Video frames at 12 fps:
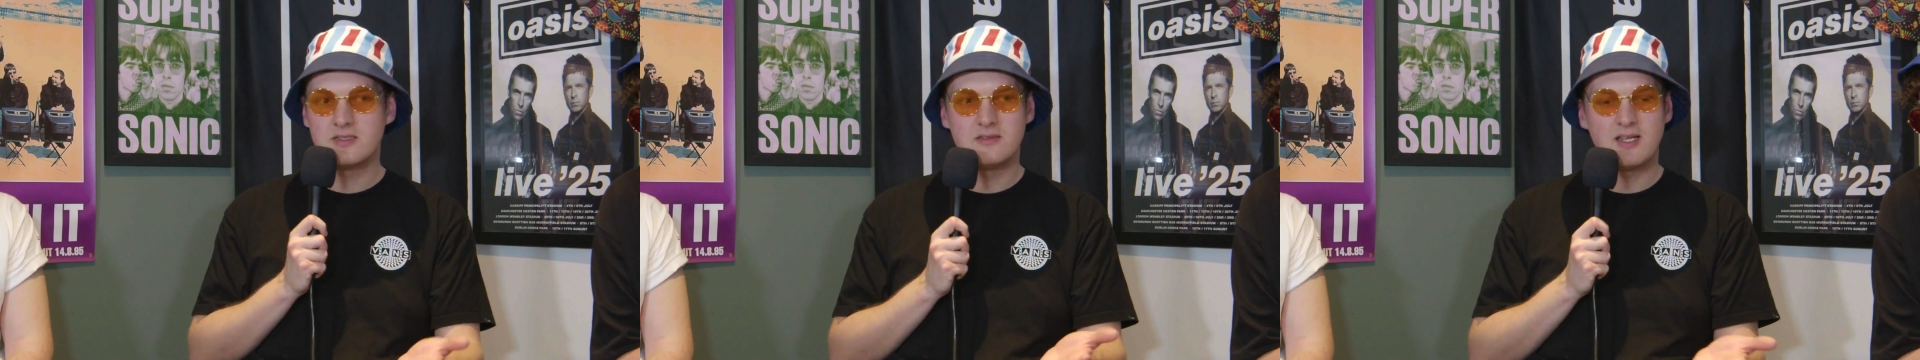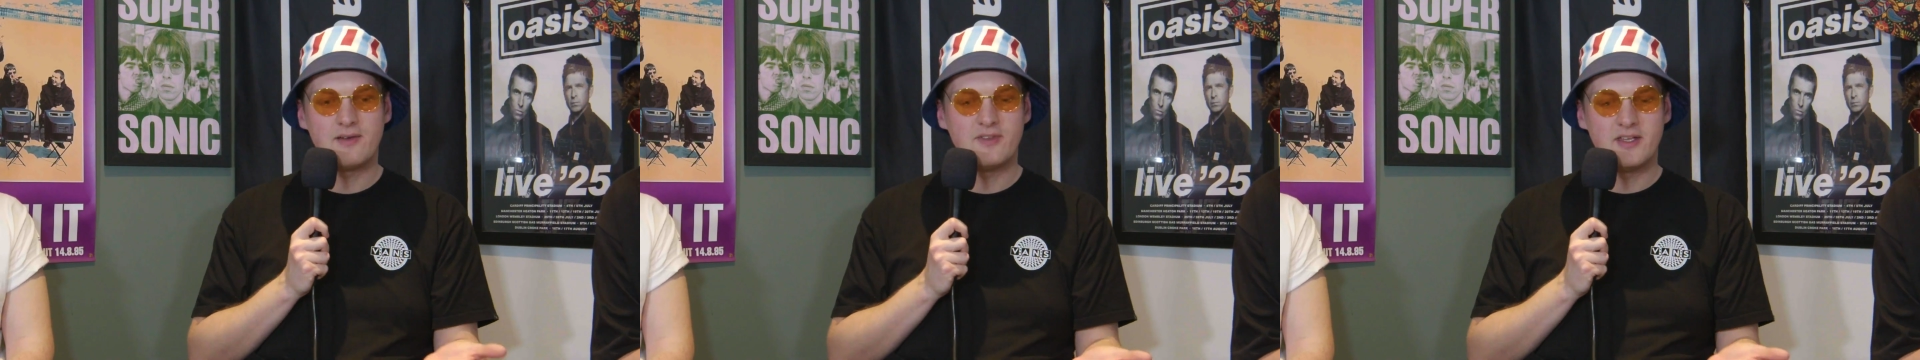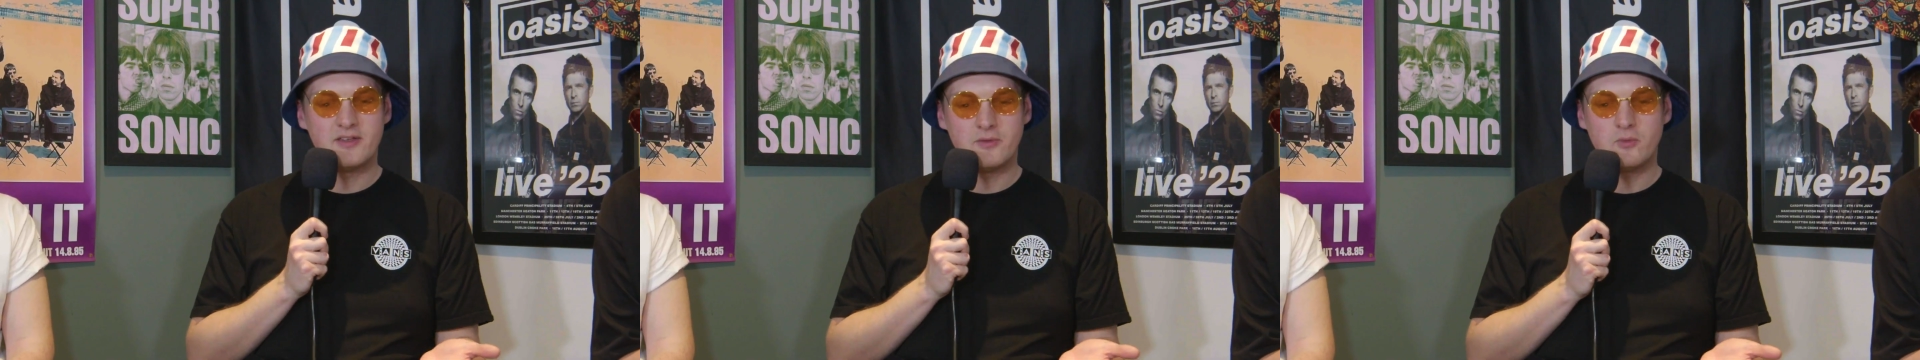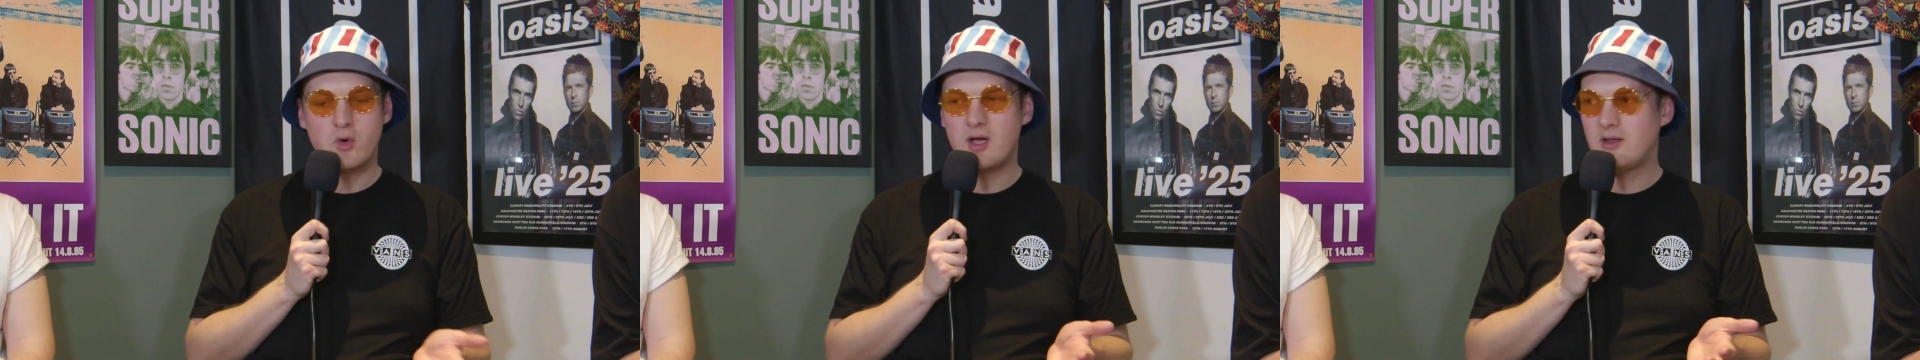and have they
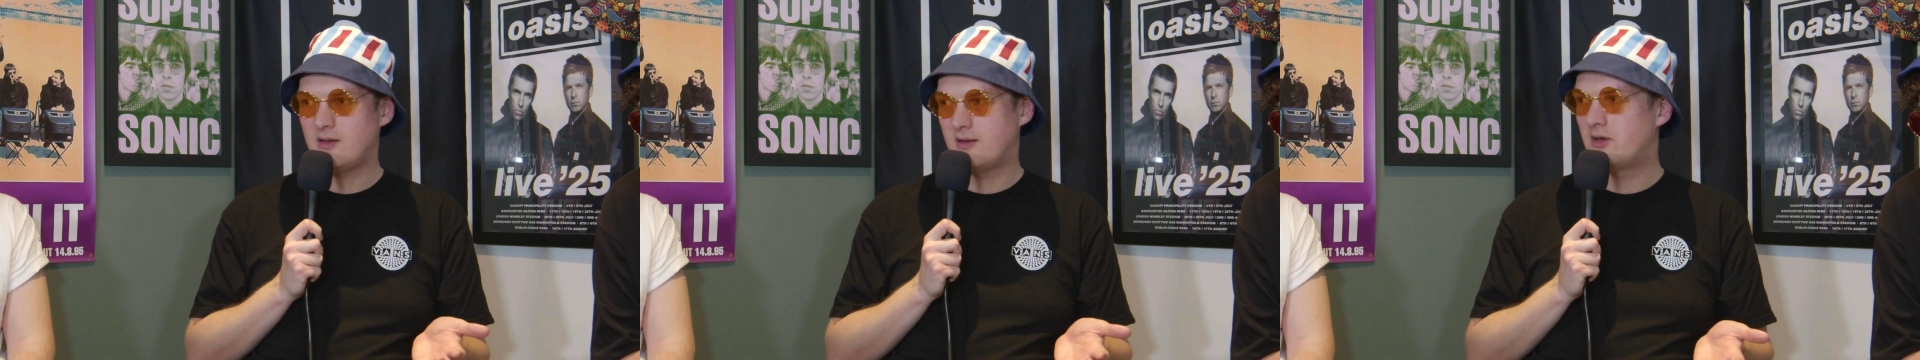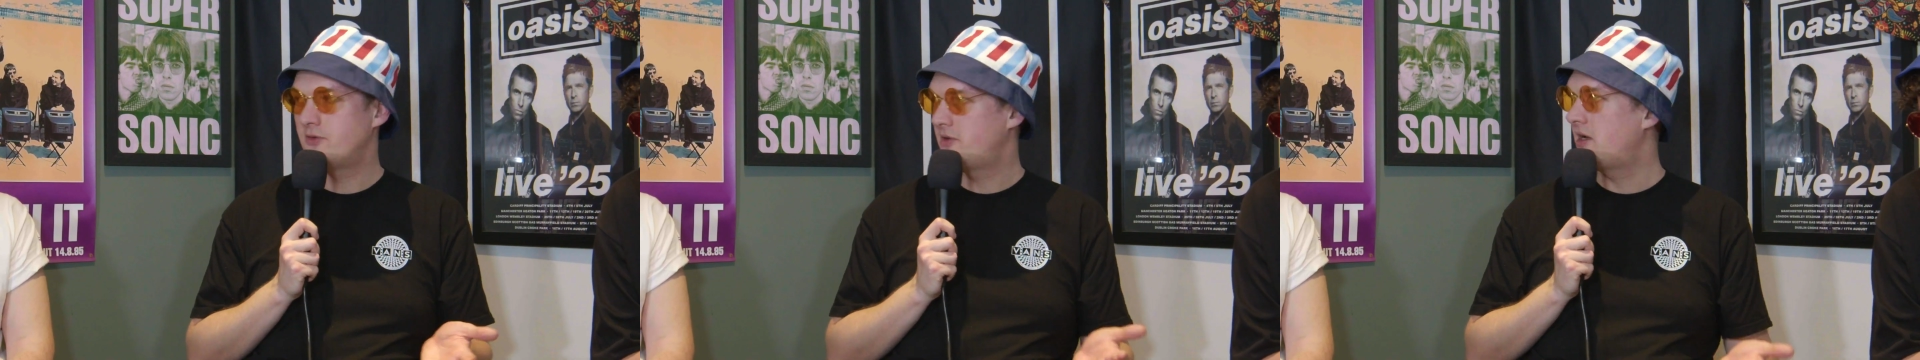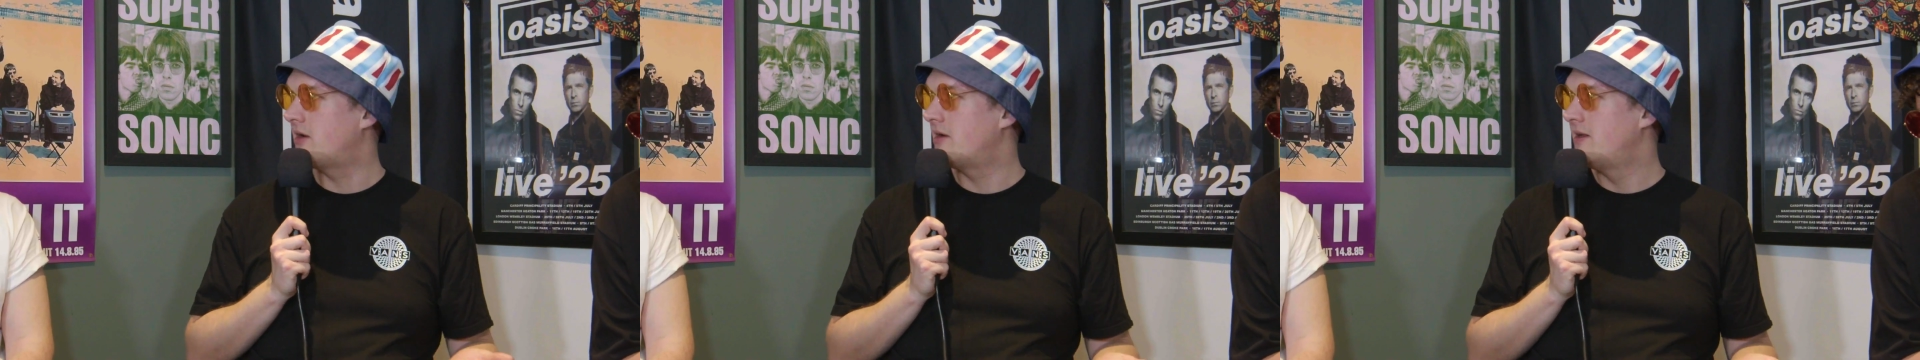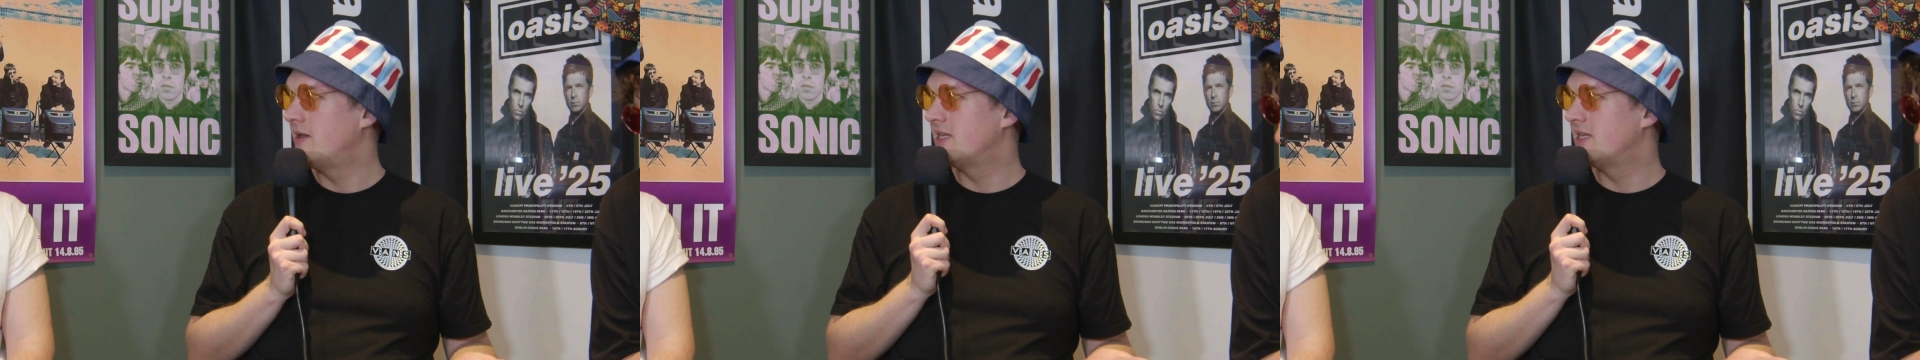done well or not.